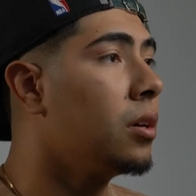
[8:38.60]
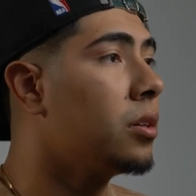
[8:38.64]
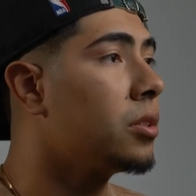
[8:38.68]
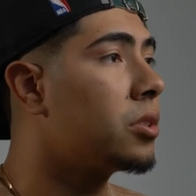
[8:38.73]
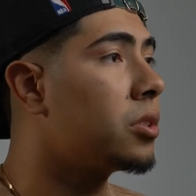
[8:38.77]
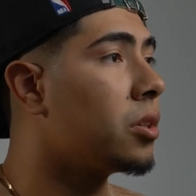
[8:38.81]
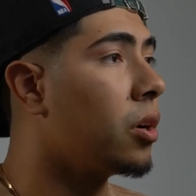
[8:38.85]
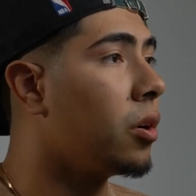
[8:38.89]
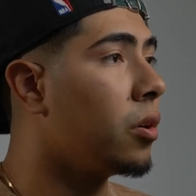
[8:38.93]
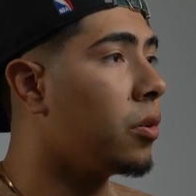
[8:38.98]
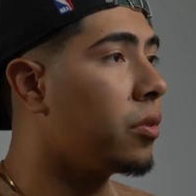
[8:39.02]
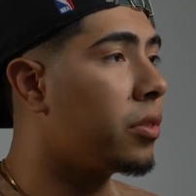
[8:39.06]

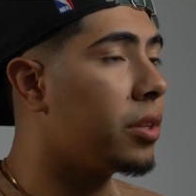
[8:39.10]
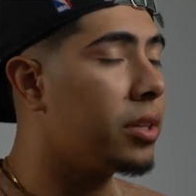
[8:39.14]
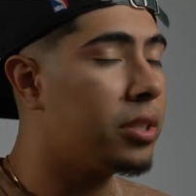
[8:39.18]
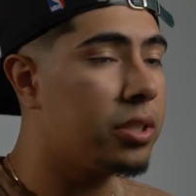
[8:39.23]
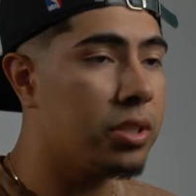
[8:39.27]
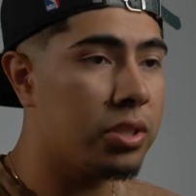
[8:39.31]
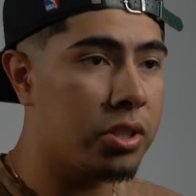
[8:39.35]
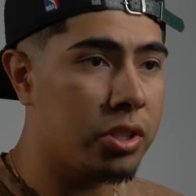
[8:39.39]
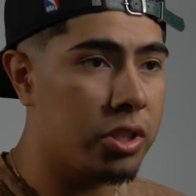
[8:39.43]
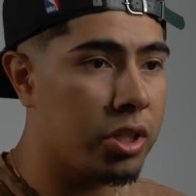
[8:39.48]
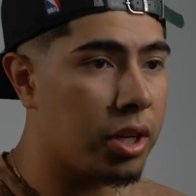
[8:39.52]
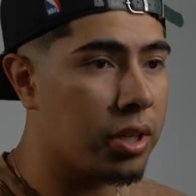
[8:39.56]
So
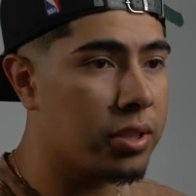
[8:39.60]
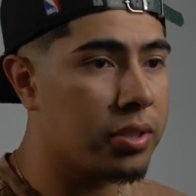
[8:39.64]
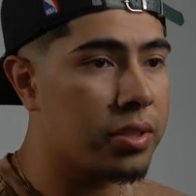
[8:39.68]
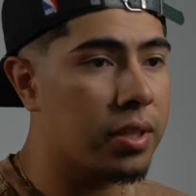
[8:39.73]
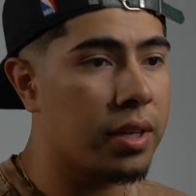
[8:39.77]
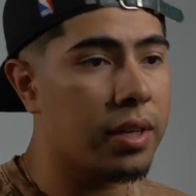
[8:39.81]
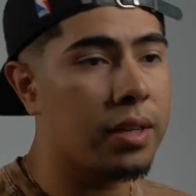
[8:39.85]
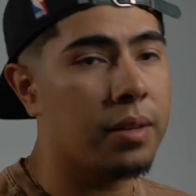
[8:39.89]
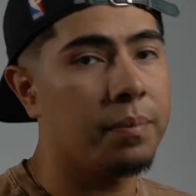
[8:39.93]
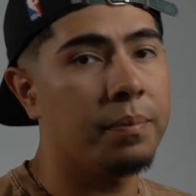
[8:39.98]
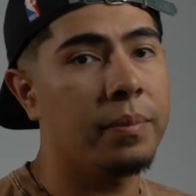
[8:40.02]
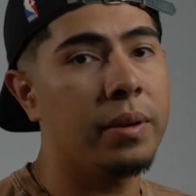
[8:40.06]
this is just
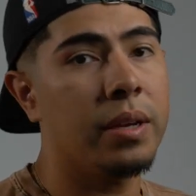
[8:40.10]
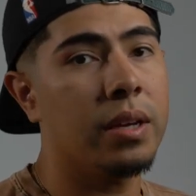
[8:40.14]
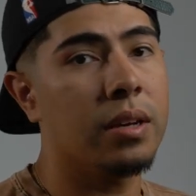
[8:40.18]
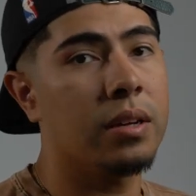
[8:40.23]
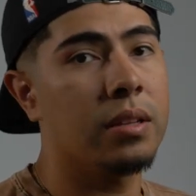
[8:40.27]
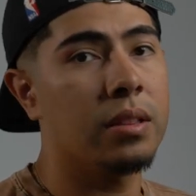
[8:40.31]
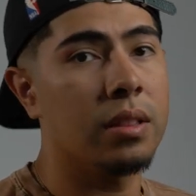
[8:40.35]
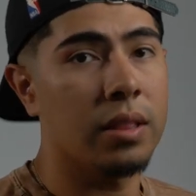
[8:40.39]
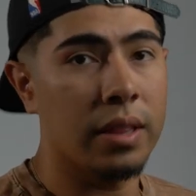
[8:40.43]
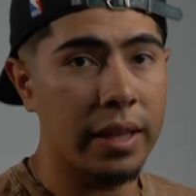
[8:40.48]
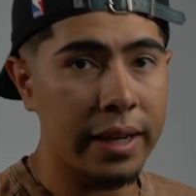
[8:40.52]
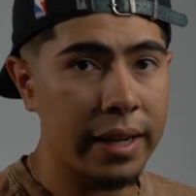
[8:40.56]
like me
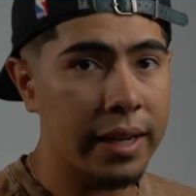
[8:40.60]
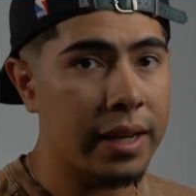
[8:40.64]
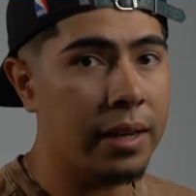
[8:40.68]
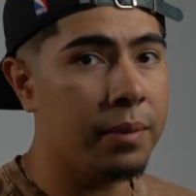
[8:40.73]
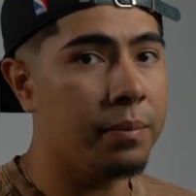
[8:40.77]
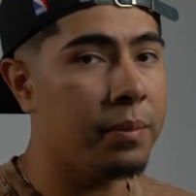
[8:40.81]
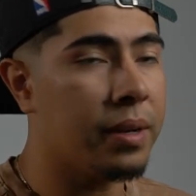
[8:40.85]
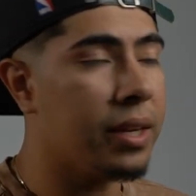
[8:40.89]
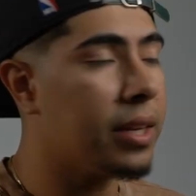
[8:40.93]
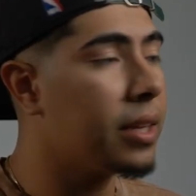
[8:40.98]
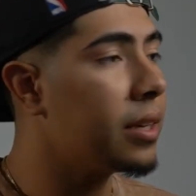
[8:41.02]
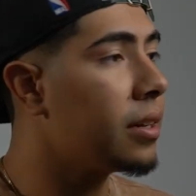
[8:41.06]

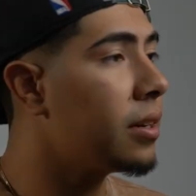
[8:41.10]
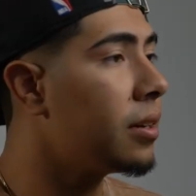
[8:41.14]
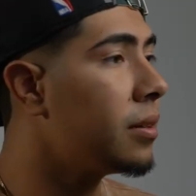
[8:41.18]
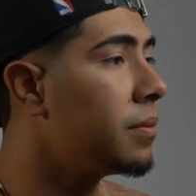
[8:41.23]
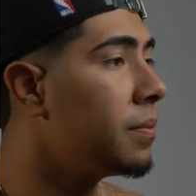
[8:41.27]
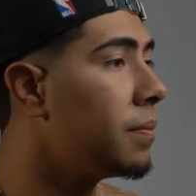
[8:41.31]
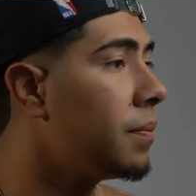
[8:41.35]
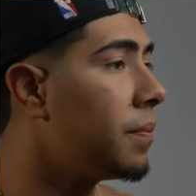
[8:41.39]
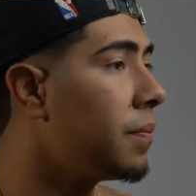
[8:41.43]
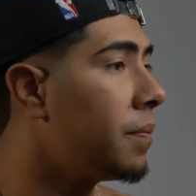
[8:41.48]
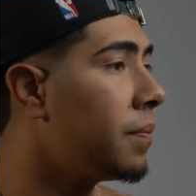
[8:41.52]
linking media.